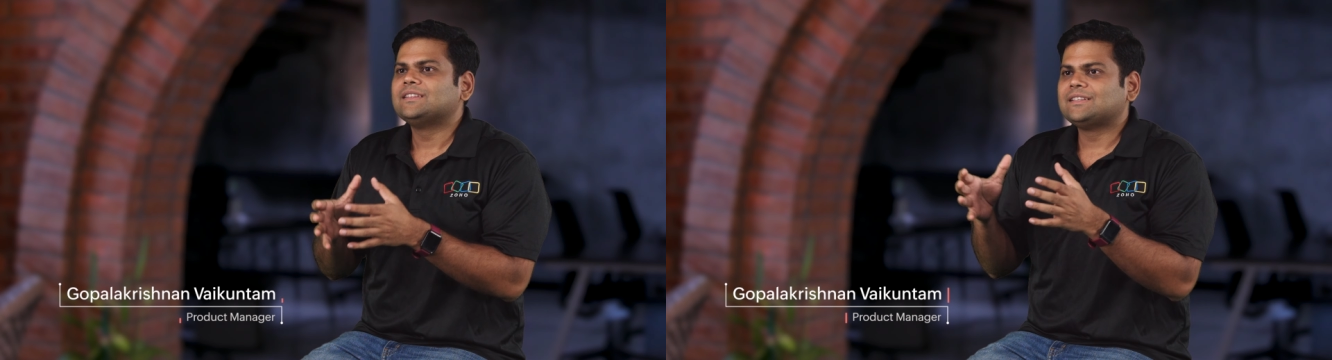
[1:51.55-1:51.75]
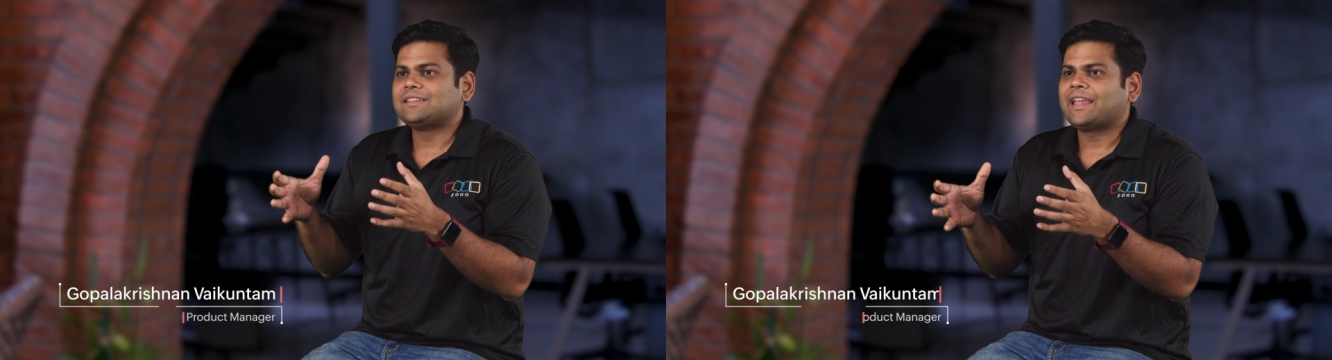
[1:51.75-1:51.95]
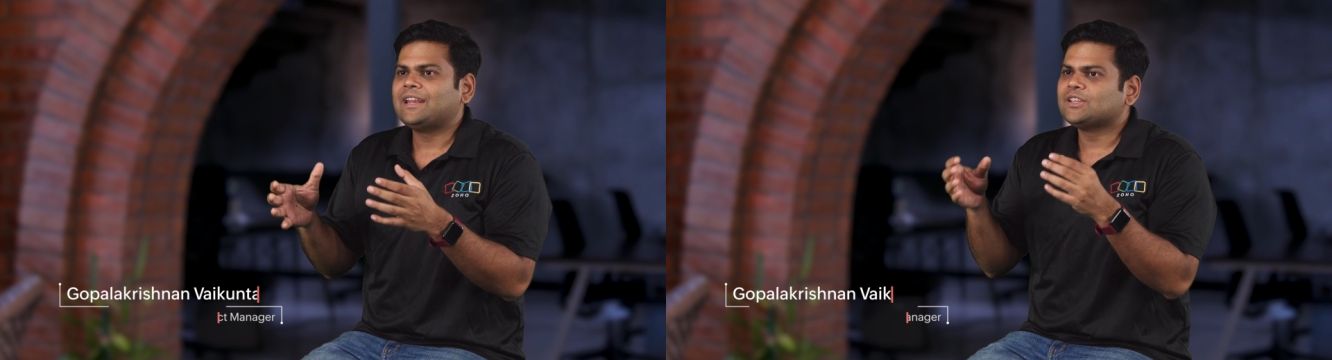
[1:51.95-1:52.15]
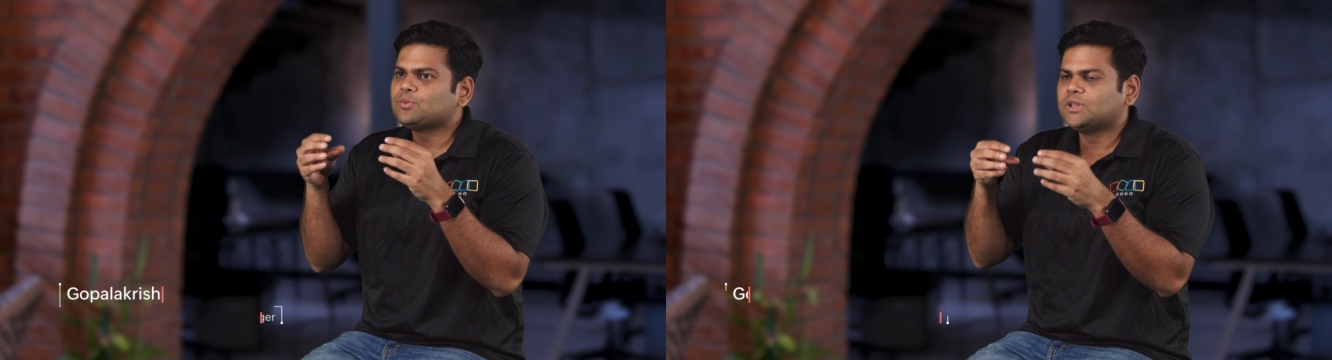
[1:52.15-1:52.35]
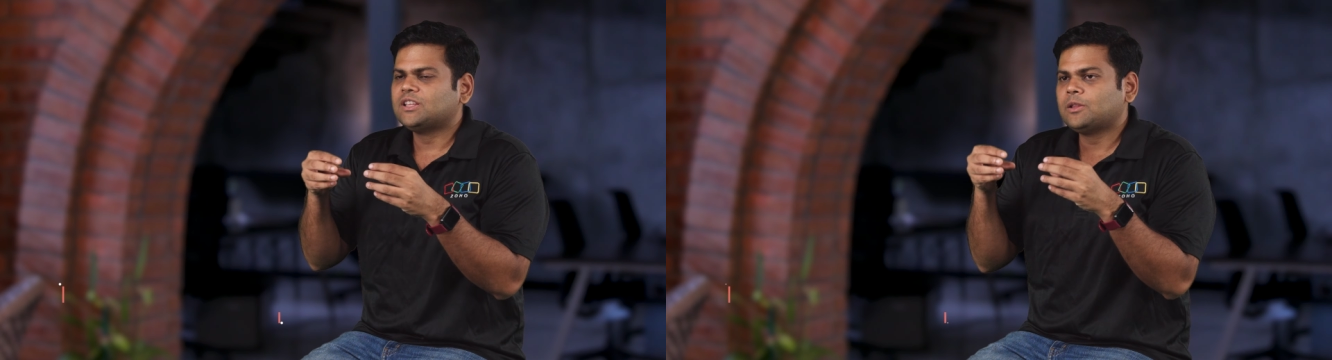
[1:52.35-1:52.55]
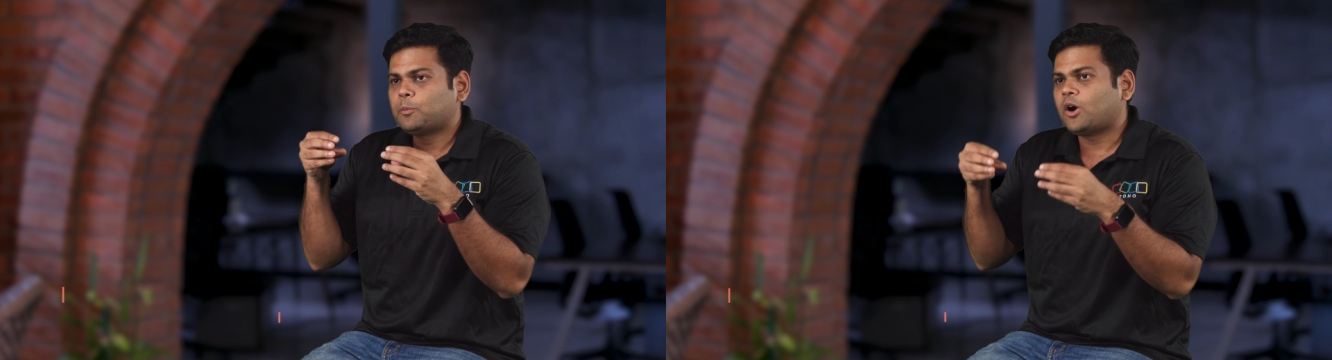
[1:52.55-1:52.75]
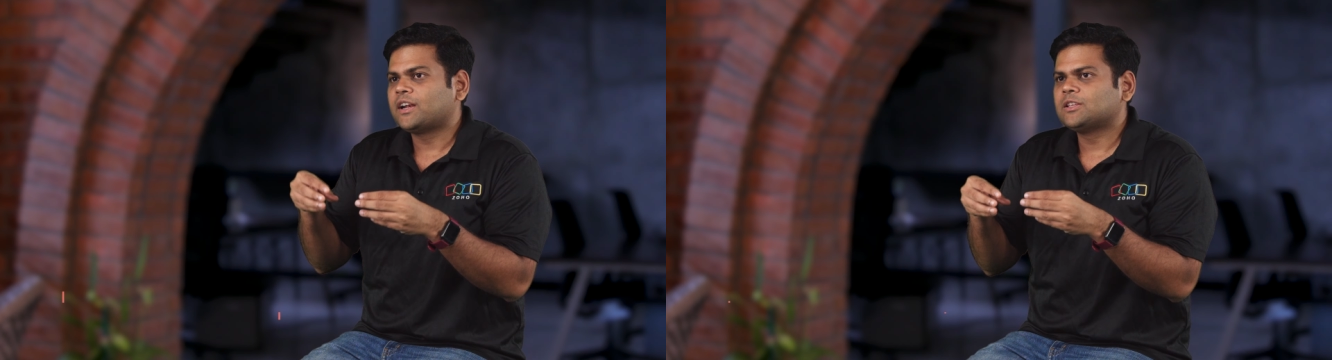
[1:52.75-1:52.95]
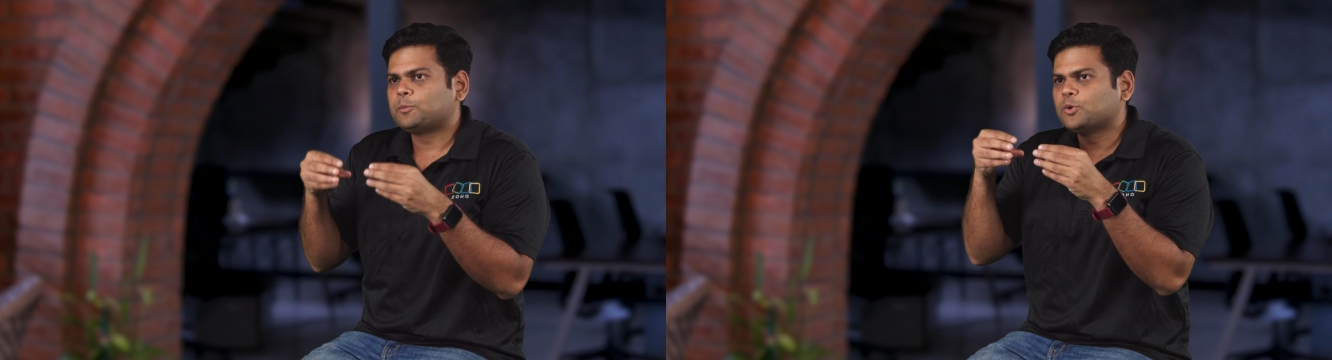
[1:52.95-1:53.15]
The second is within the
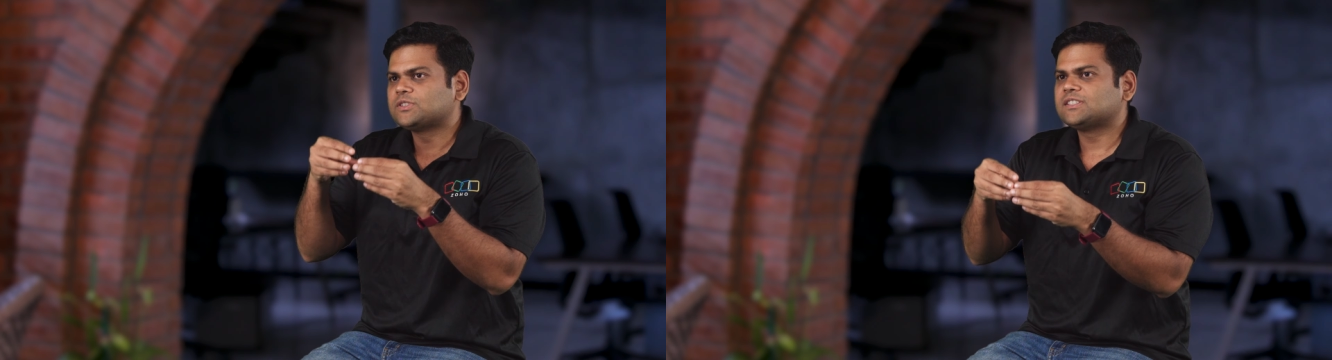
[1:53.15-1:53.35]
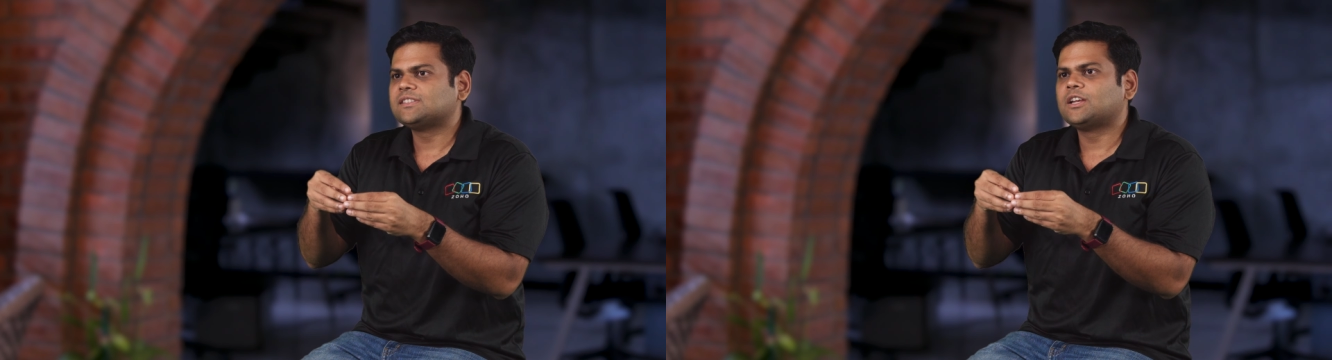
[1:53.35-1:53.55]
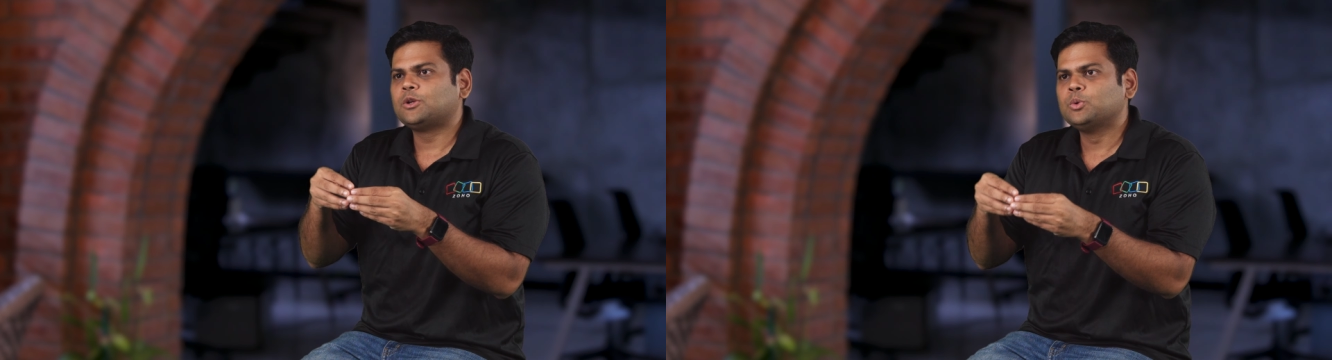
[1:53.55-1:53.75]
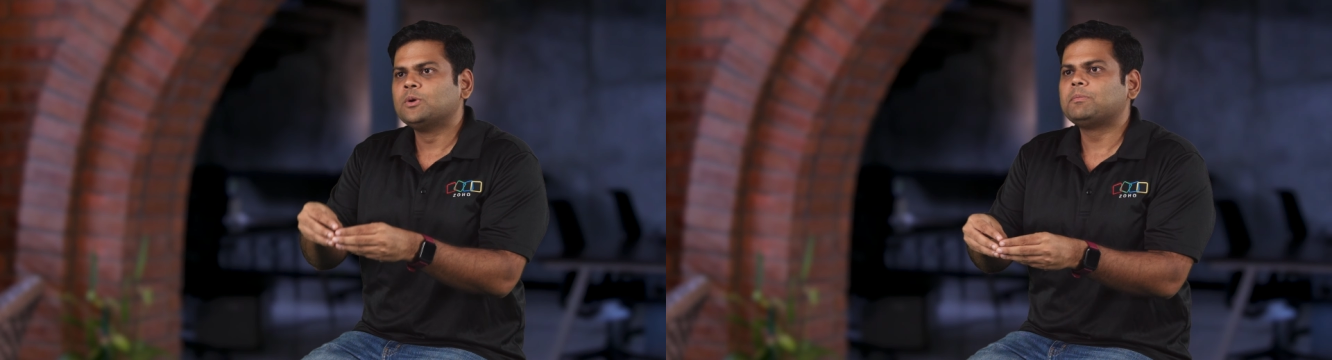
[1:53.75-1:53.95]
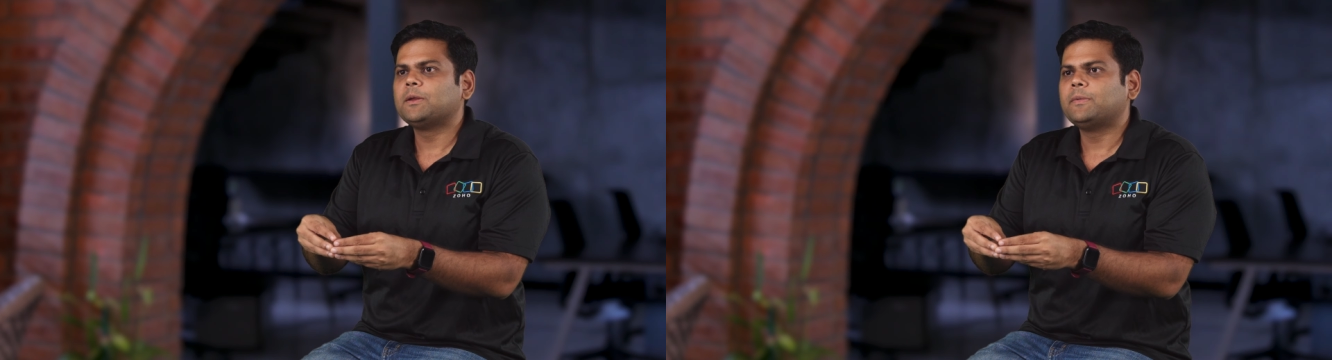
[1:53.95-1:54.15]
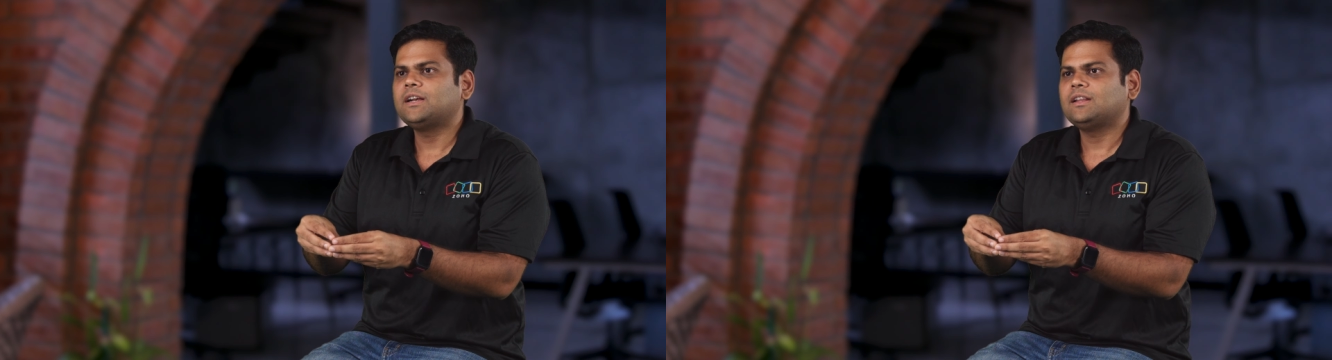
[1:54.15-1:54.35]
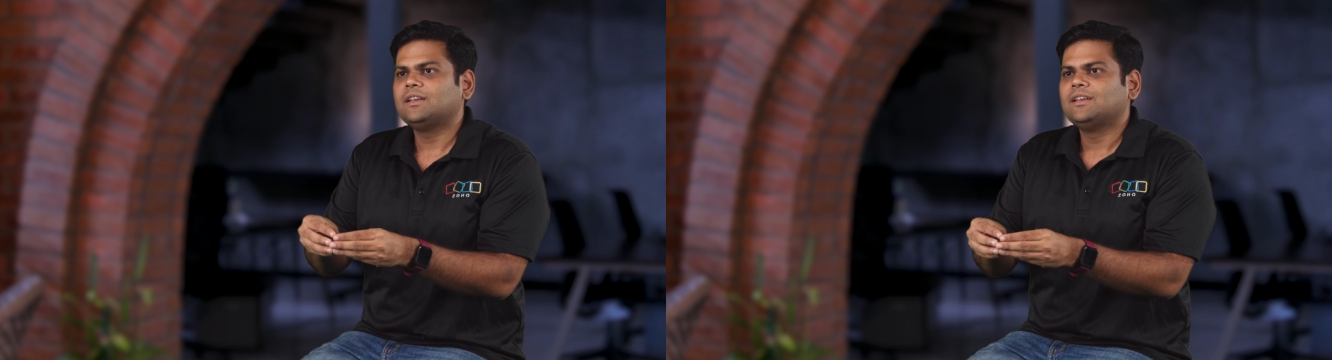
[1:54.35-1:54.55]
product, the process that you implement.